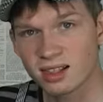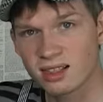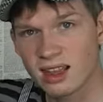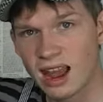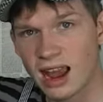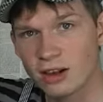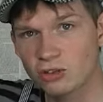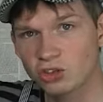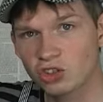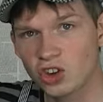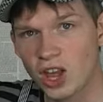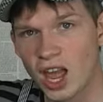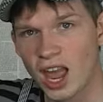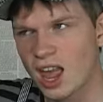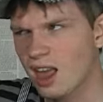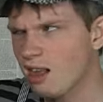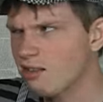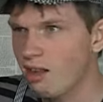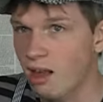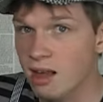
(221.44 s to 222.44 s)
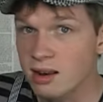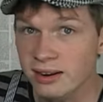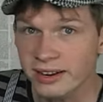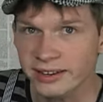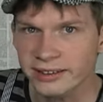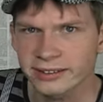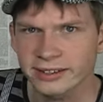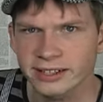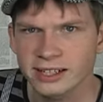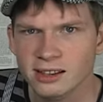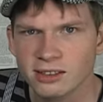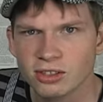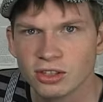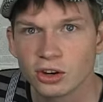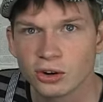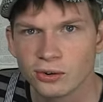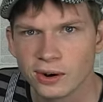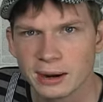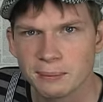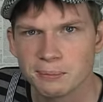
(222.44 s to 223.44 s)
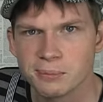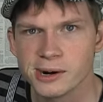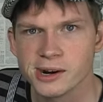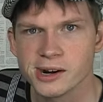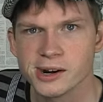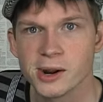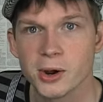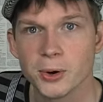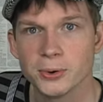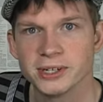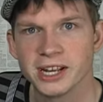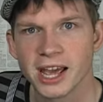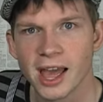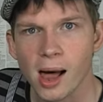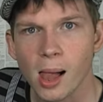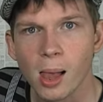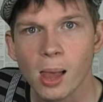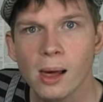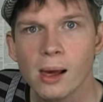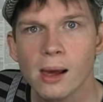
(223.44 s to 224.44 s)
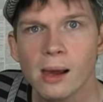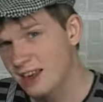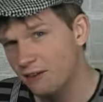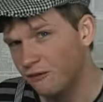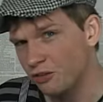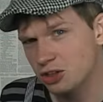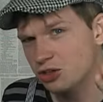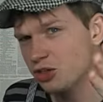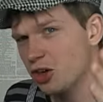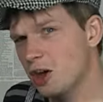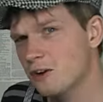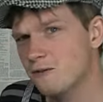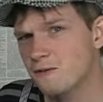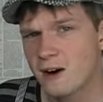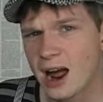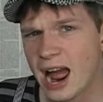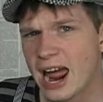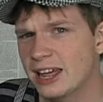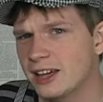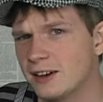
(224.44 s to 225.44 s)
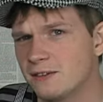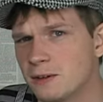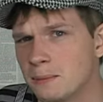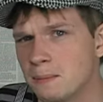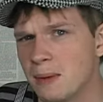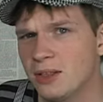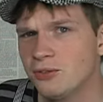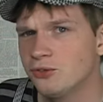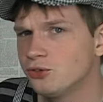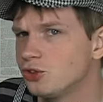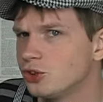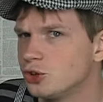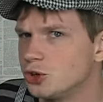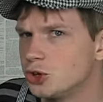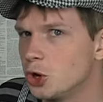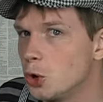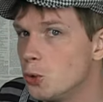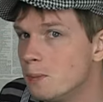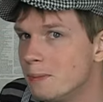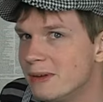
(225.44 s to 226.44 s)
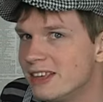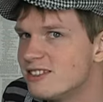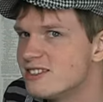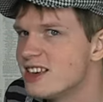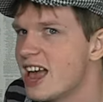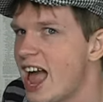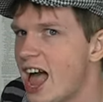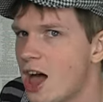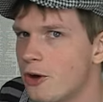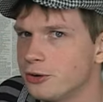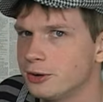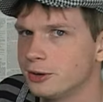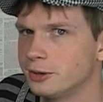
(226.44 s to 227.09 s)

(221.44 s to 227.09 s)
downstairs underneath the Great Britain Hotel. Every third Friday of the month, so don't miss out.